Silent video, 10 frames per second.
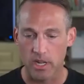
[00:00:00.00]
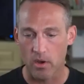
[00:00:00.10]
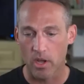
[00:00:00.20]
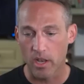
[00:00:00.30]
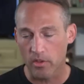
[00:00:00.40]

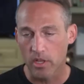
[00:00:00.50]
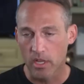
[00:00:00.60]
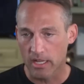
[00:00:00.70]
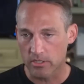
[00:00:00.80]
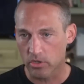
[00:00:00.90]

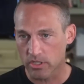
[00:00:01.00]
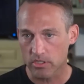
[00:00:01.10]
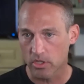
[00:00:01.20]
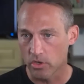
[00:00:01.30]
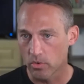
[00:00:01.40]
and so this is
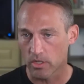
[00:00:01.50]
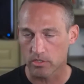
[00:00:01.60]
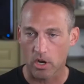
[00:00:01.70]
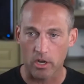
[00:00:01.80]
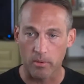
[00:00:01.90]
a
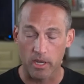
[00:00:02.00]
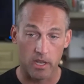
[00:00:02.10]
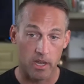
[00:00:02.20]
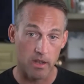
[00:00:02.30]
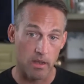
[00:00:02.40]
nuanced
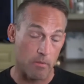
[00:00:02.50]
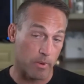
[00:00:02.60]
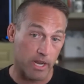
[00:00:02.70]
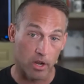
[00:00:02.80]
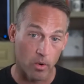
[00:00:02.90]
argument, and we
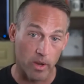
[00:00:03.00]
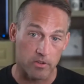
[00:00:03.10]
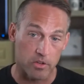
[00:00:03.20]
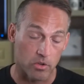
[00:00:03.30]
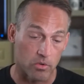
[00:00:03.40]
can go
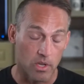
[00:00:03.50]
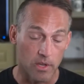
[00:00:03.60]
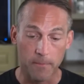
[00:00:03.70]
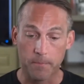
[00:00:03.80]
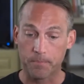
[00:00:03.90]
into
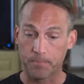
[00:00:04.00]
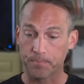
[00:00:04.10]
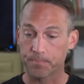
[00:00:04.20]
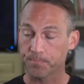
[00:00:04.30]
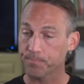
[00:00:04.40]

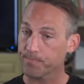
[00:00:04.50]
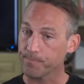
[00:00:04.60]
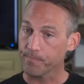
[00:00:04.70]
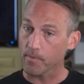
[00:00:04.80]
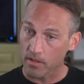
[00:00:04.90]

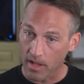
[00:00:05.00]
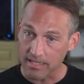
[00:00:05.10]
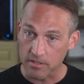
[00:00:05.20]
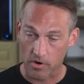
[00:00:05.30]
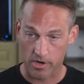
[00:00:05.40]

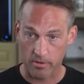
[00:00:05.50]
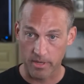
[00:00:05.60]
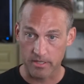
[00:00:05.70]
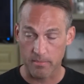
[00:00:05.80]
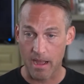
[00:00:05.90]
lots of
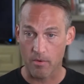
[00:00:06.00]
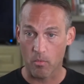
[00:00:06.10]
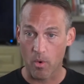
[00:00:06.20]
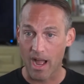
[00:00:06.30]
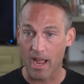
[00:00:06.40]
arguments about
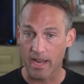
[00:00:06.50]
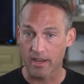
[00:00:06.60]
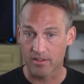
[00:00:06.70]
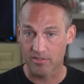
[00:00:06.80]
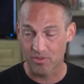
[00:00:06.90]

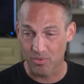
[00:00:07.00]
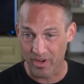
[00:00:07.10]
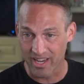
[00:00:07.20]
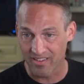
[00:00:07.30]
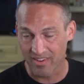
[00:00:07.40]
why do we
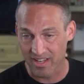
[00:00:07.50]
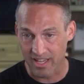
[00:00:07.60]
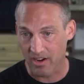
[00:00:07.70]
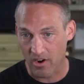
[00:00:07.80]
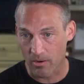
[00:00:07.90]
even
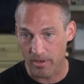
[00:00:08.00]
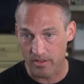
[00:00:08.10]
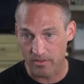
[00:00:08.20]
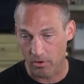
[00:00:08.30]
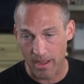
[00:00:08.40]
think carbon
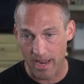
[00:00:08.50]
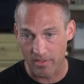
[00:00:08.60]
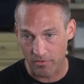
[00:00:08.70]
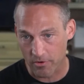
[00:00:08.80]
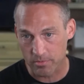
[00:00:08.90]
is so bad in
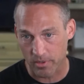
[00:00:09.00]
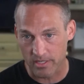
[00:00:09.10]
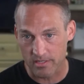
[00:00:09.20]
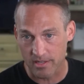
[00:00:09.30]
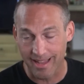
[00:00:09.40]
the first
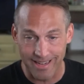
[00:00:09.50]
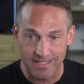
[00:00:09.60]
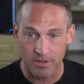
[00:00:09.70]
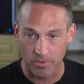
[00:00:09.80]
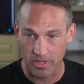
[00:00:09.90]
place? And is
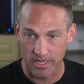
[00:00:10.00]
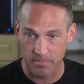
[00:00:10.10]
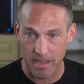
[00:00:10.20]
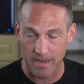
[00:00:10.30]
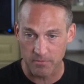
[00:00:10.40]
it really as
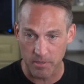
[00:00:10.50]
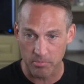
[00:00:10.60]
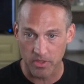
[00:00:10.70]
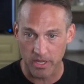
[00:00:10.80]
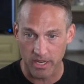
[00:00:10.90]
bad as people
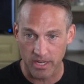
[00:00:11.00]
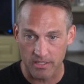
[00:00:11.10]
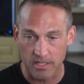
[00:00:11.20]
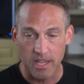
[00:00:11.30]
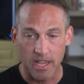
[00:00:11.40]
think it
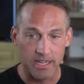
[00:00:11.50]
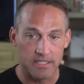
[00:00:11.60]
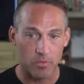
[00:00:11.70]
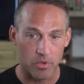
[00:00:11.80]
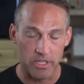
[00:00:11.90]
is? And is
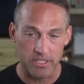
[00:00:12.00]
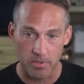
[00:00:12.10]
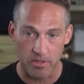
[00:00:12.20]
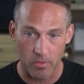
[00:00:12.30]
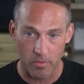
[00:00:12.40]
it really
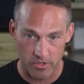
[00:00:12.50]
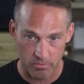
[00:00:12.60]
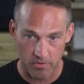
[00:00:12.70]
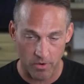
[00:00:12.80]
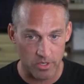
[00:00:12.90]
something that we should
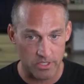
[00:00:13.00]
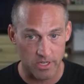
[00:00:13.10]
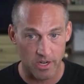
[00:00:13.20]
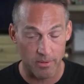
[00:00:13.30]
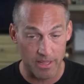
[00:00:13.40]
be focusing
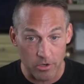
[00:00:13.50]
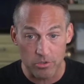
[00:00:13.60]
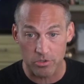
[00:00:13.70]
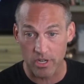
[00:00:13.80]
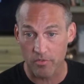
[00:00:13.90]
on? I mean,
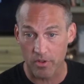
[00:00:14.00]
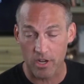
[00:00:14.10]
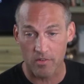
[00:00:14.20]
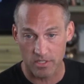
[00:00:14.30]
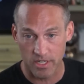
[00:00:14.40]
those are definitely
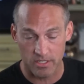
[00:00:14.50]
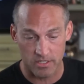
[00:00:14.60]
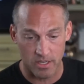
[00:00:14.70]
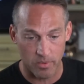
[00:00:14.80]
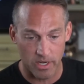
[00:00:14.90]
conversations
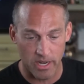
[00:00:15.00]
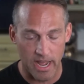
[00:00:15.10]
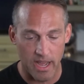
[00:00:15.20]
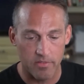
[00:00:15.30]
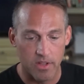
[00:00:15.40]
that we could have.